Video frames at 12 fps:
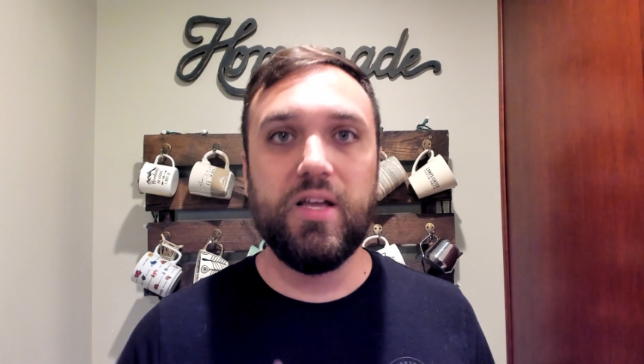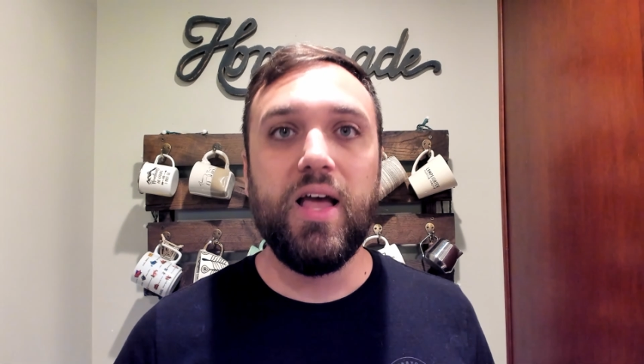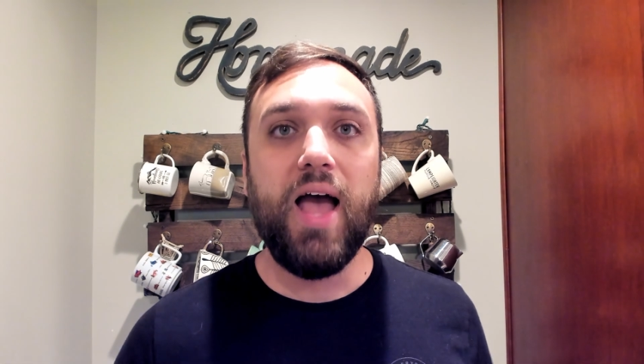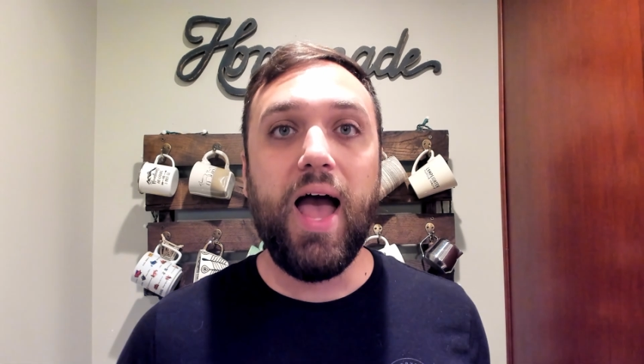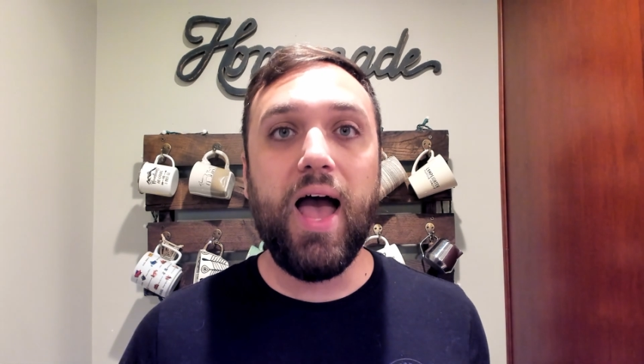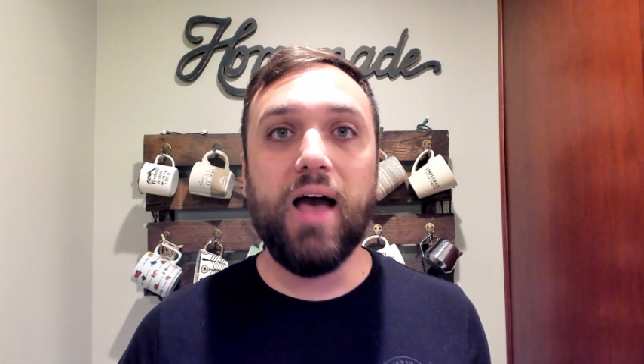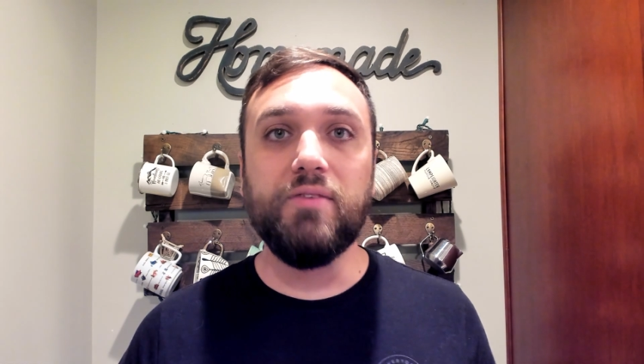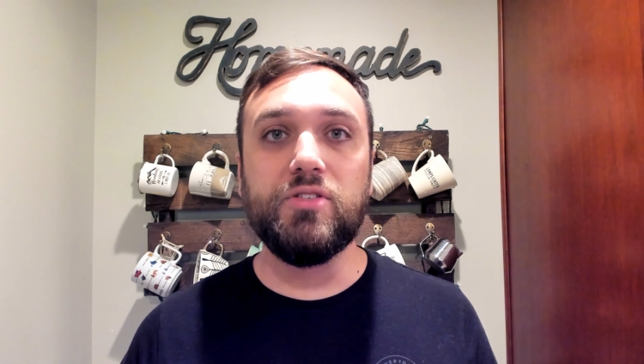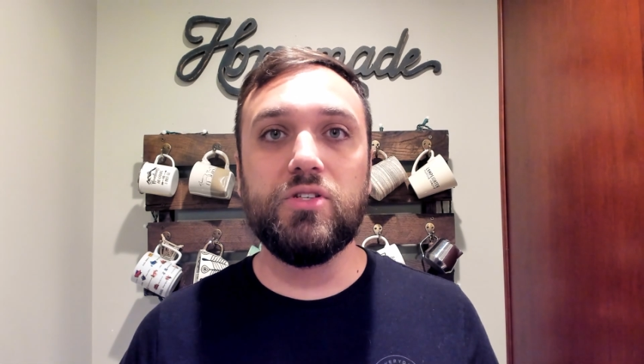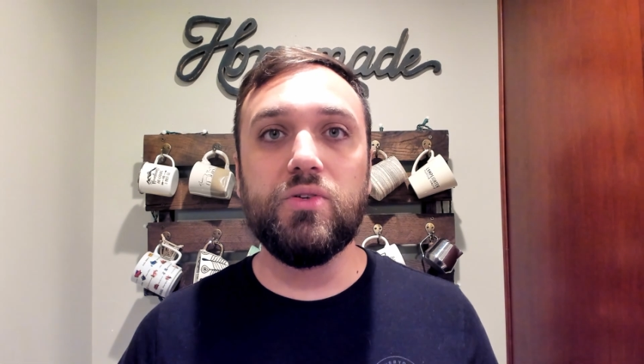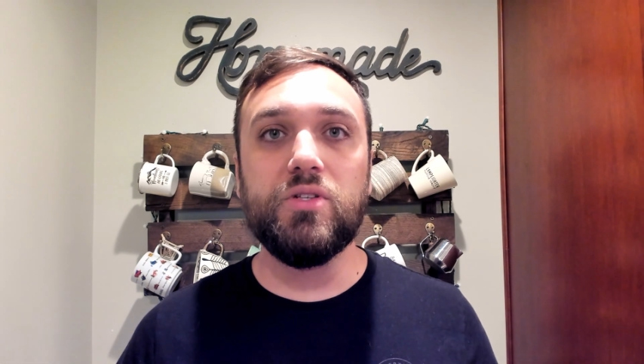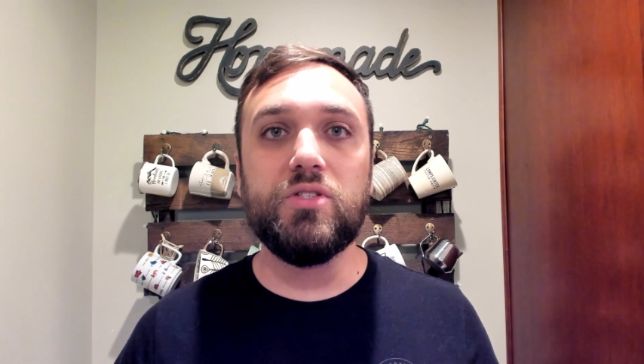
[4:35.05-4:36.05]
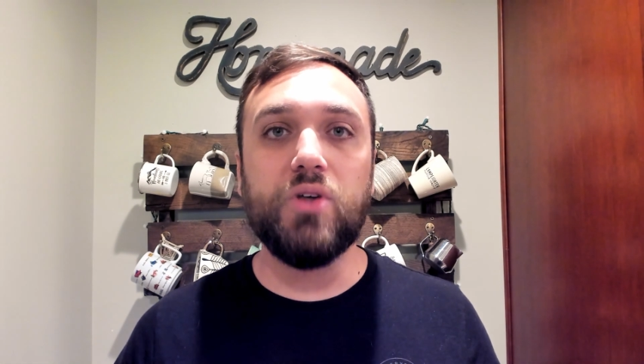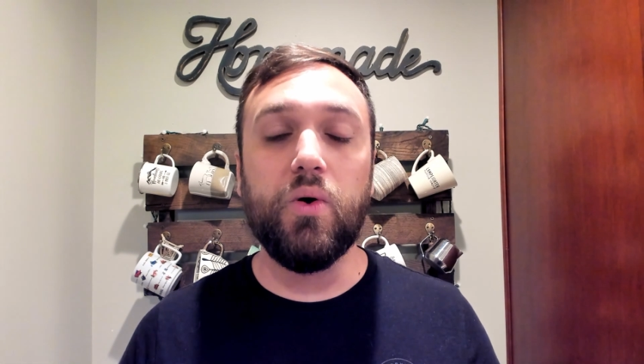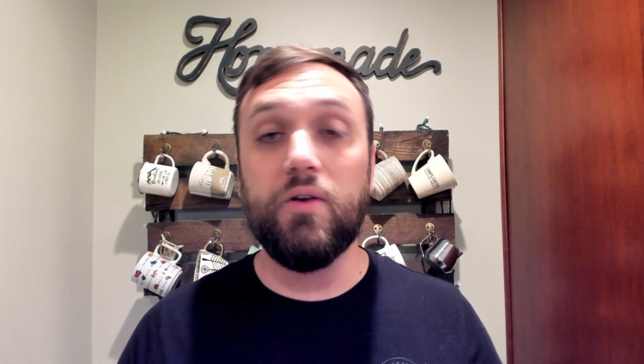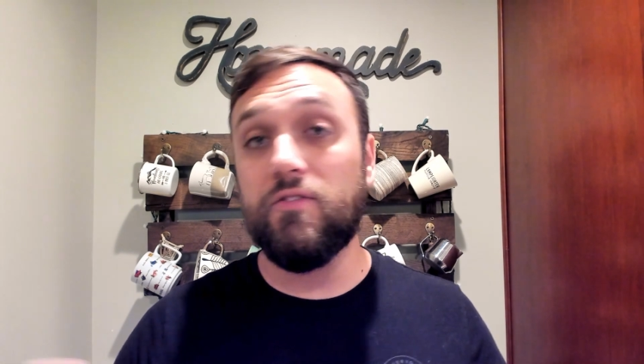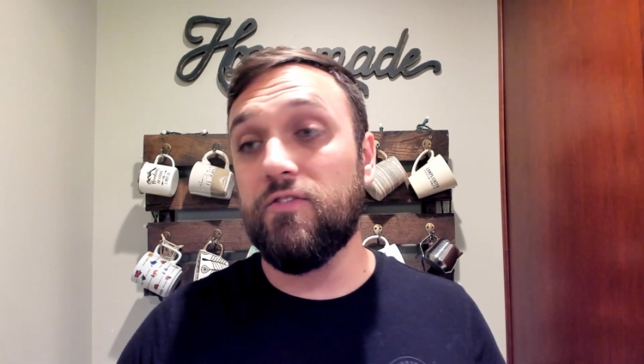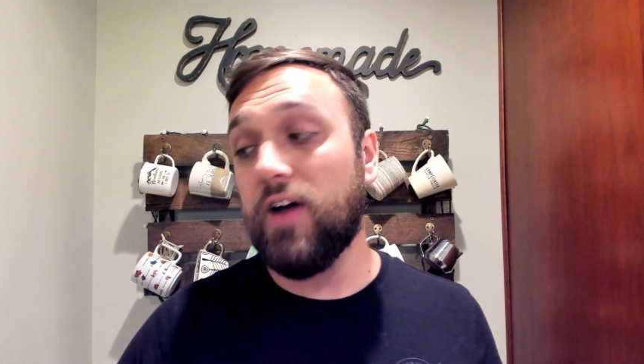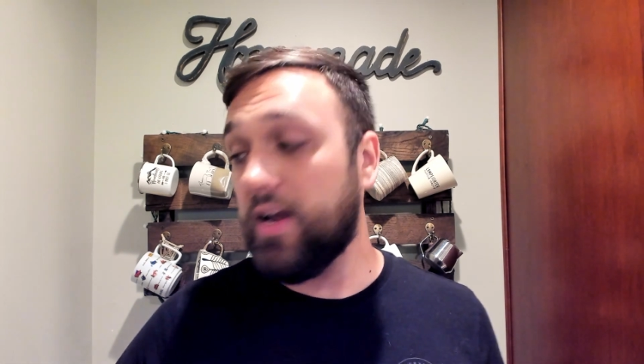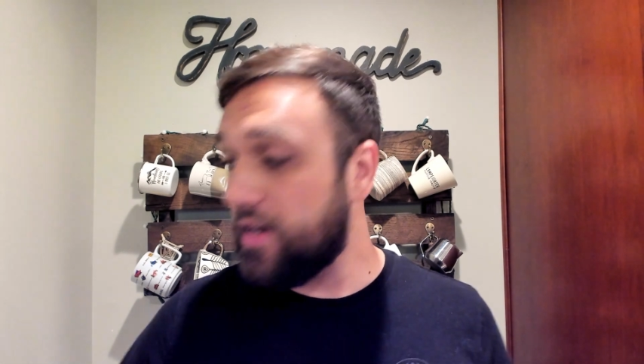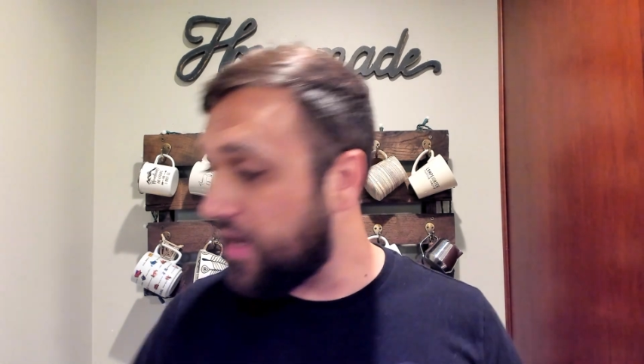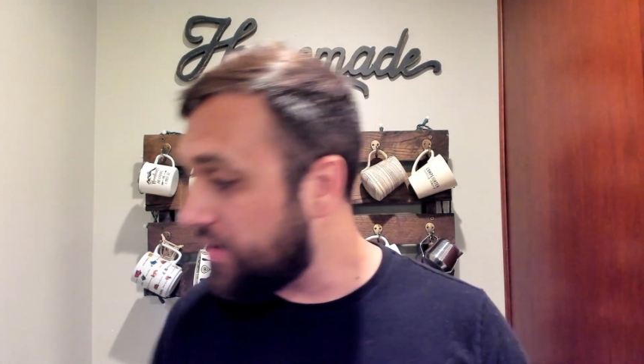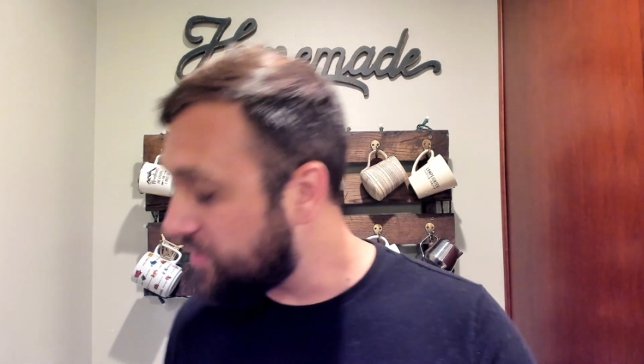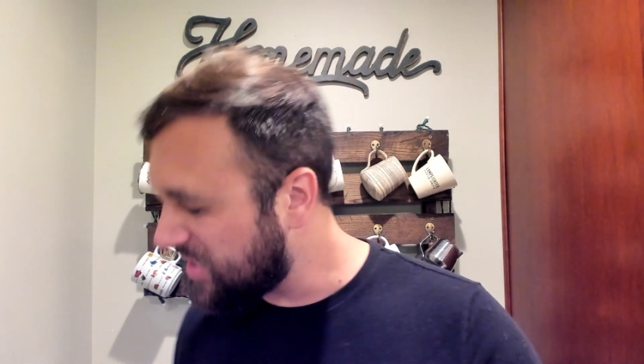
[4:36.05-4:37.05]
have students go and find
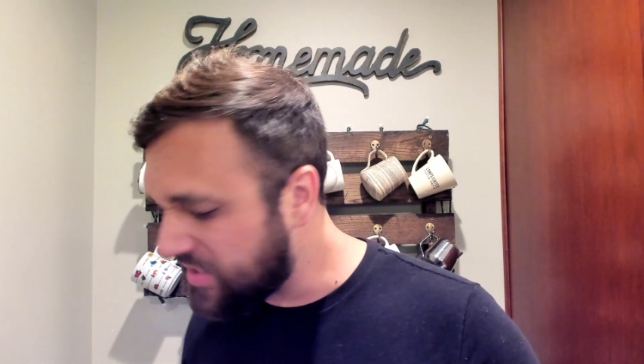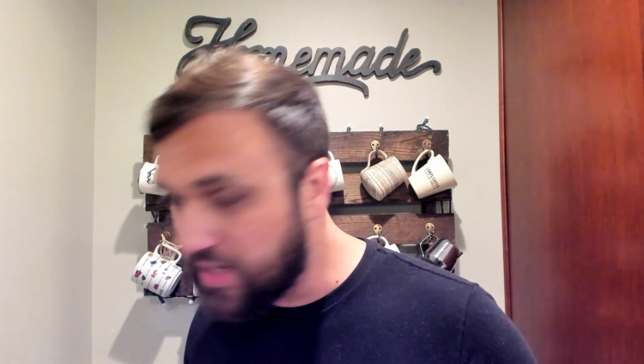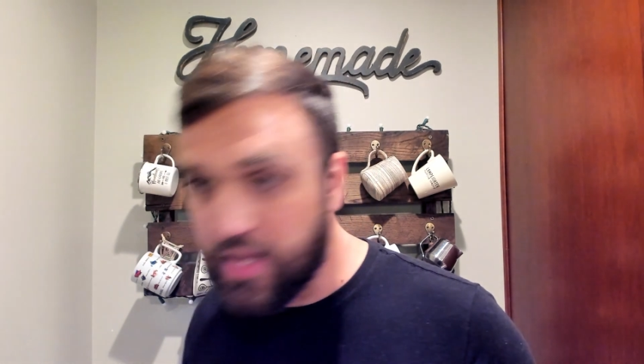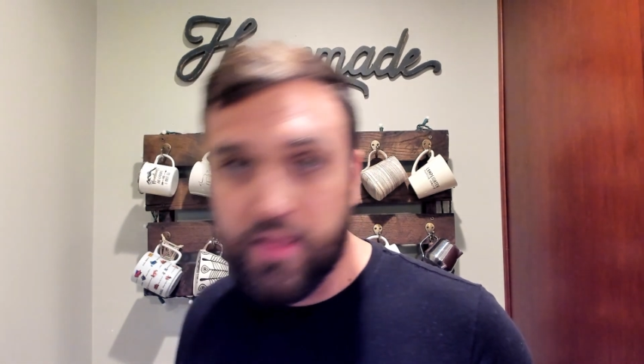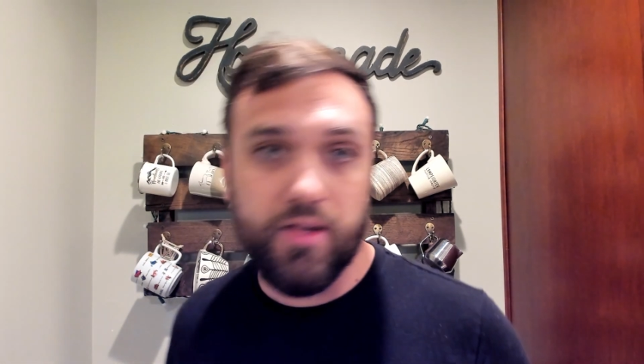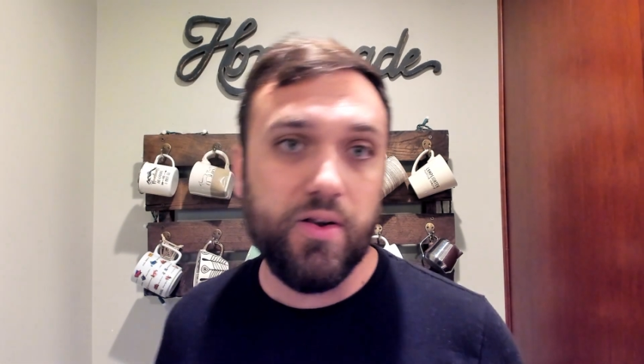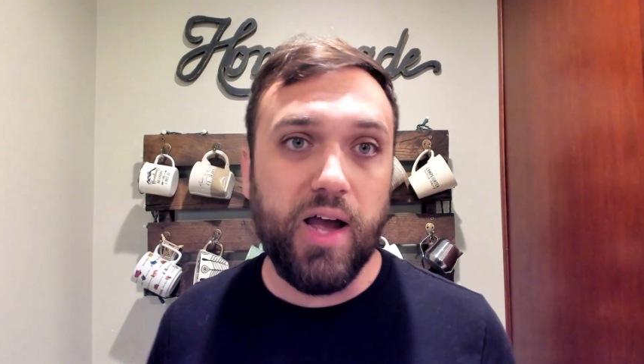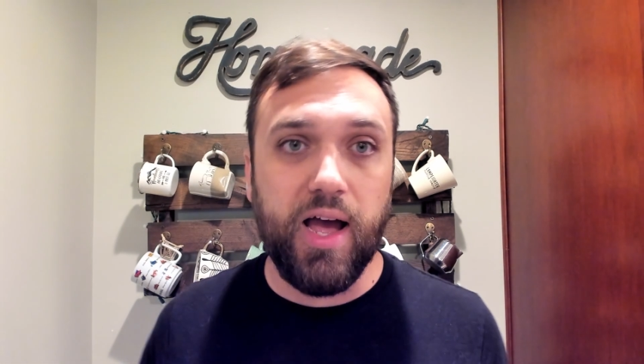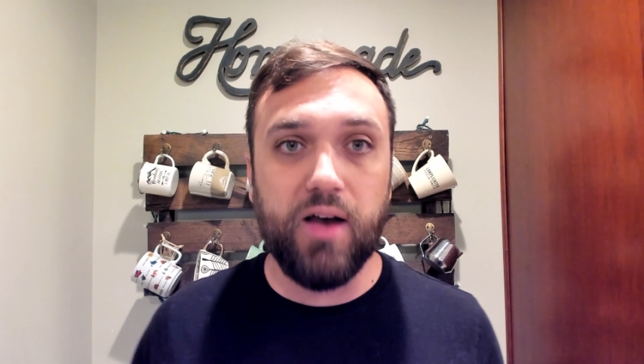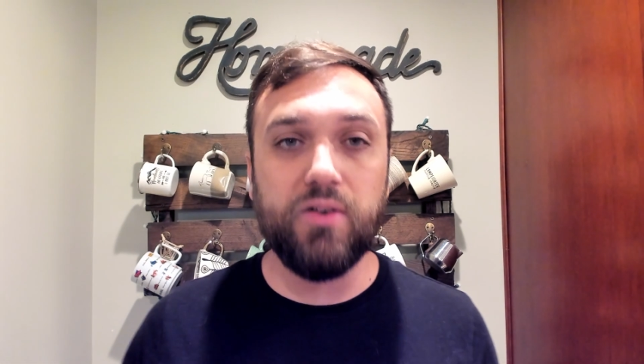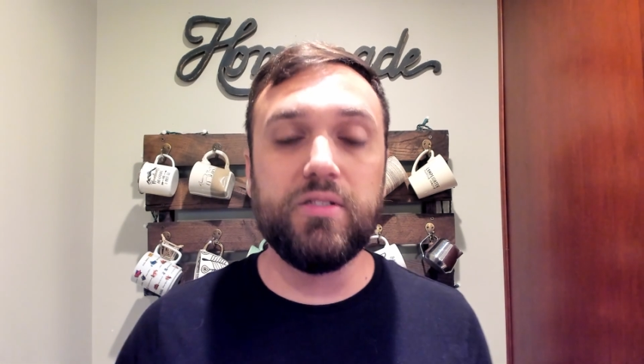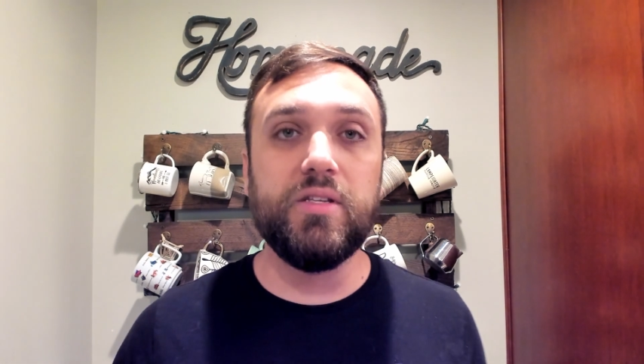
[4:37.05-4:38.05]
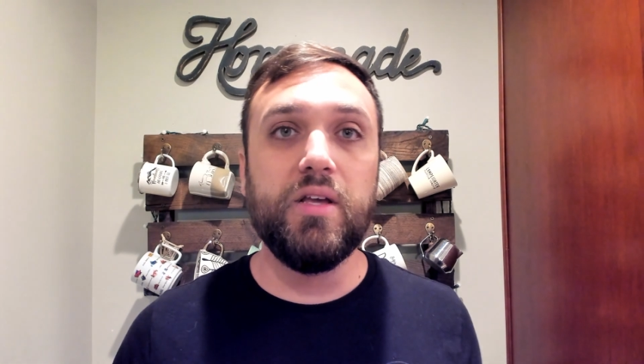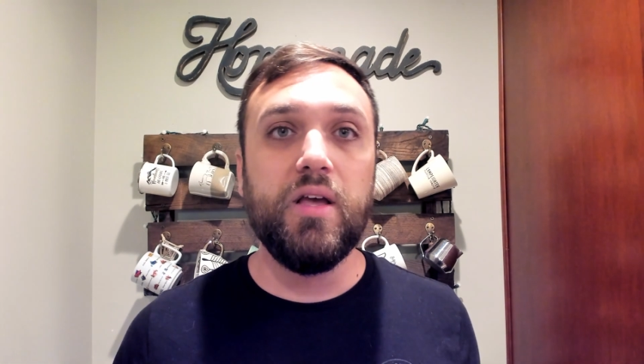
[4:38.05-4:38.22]
objects in their house